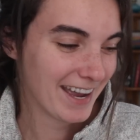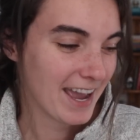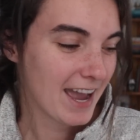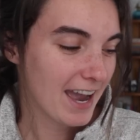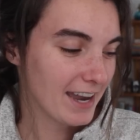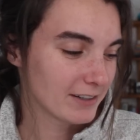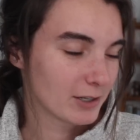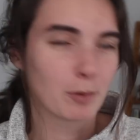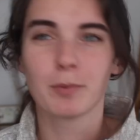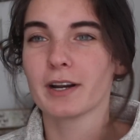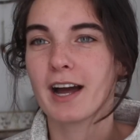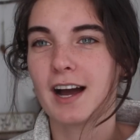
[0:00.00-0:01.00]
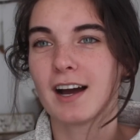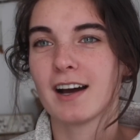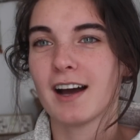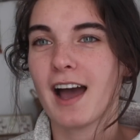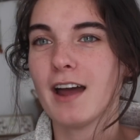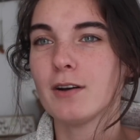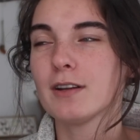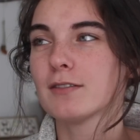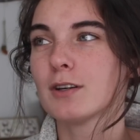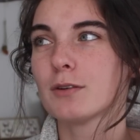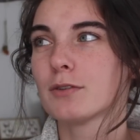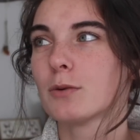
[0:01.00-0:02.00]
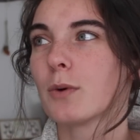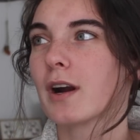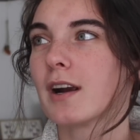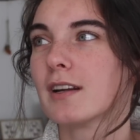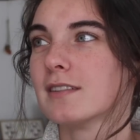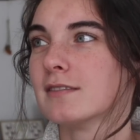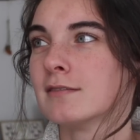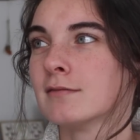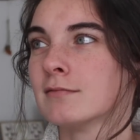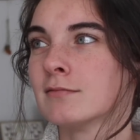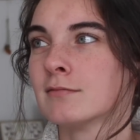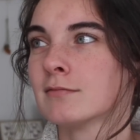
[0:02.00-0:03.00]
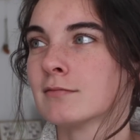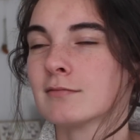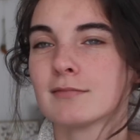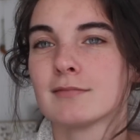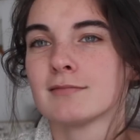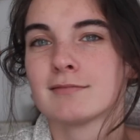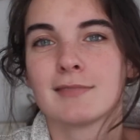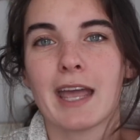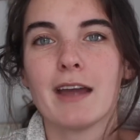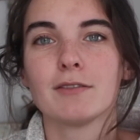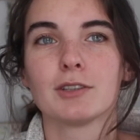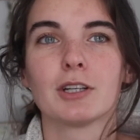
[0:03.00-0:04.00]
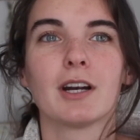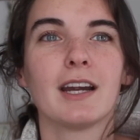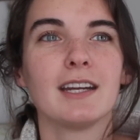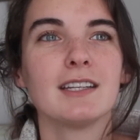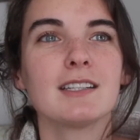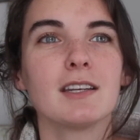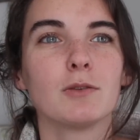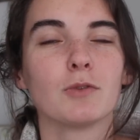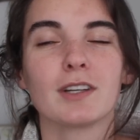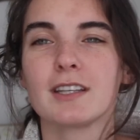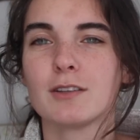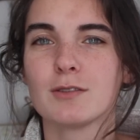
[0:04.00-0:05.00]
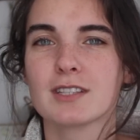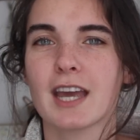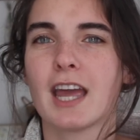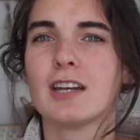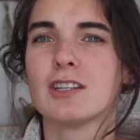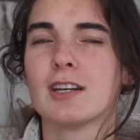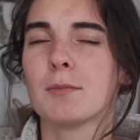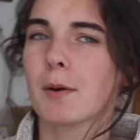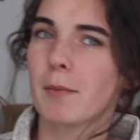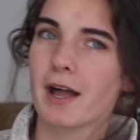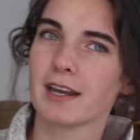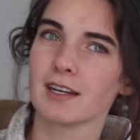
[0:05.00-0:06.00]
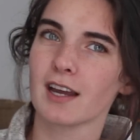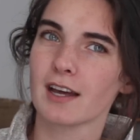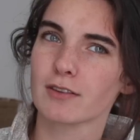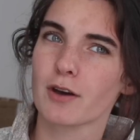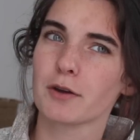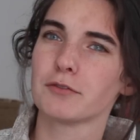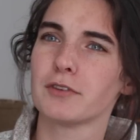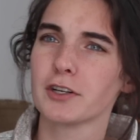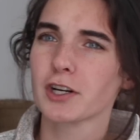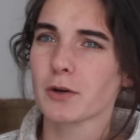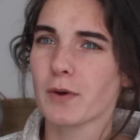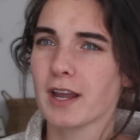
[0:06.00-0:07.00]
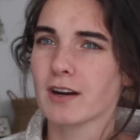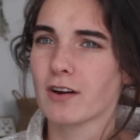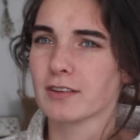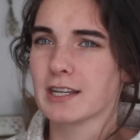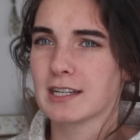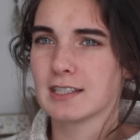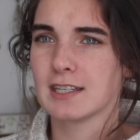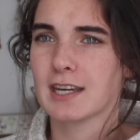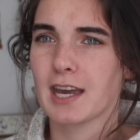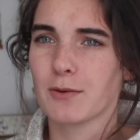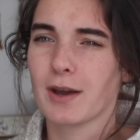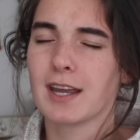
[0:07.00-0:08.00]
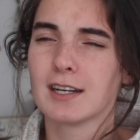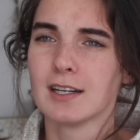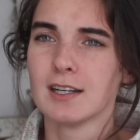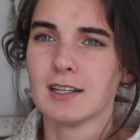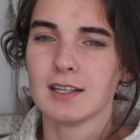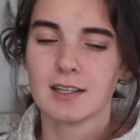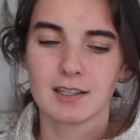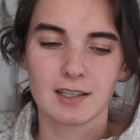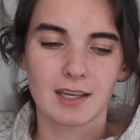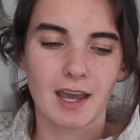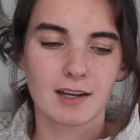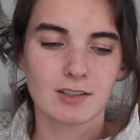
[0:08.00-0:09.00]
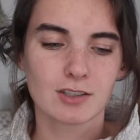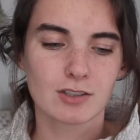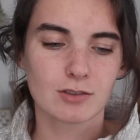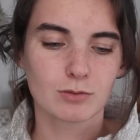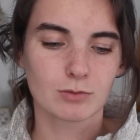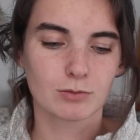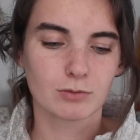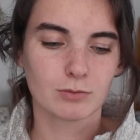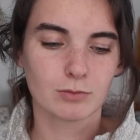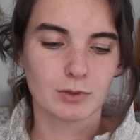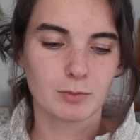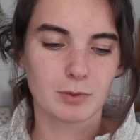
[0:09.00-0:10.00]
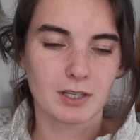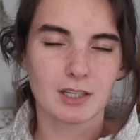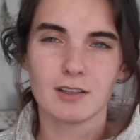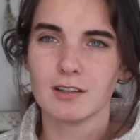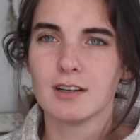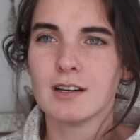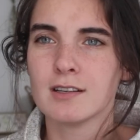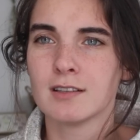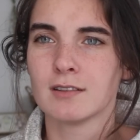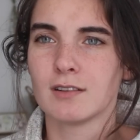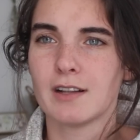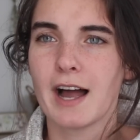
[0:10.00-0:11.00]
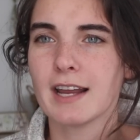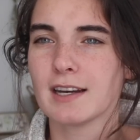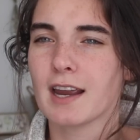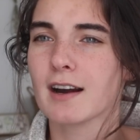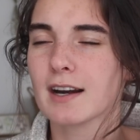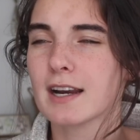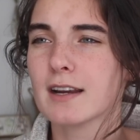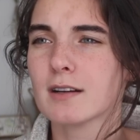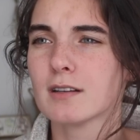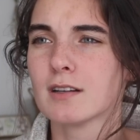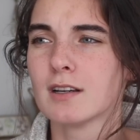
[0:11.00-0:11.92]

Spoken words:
I don't know, but I don't even know if he'll wear it ever. It is at a really loose gauge, and in my mind I thought a fingering weight on like a DK weight gauge would be good and light and airy.